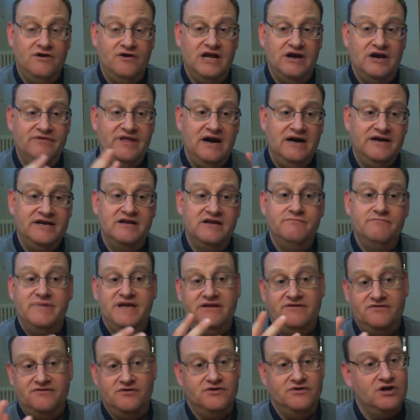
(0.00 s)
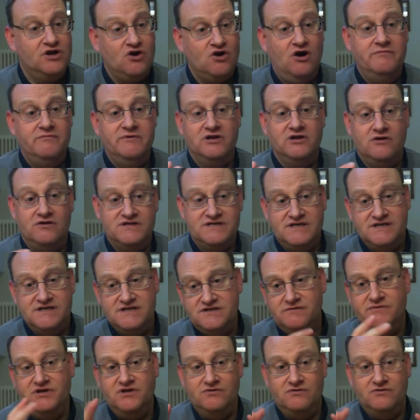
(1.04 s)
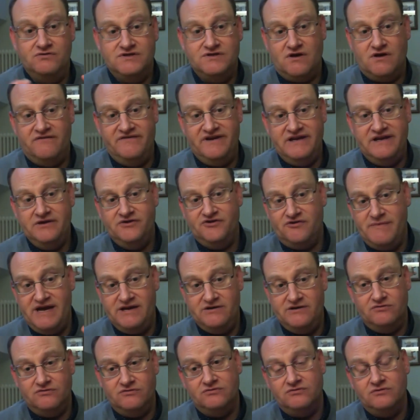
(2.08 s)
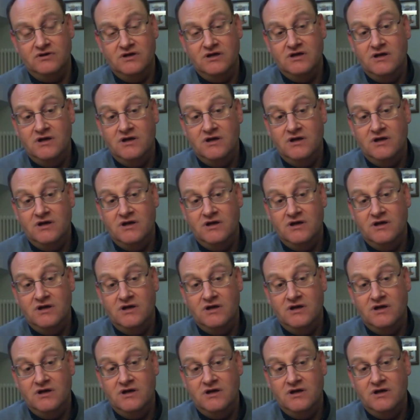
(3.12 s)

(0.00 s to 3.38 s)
Now, that can be through the common law system, sort of incremental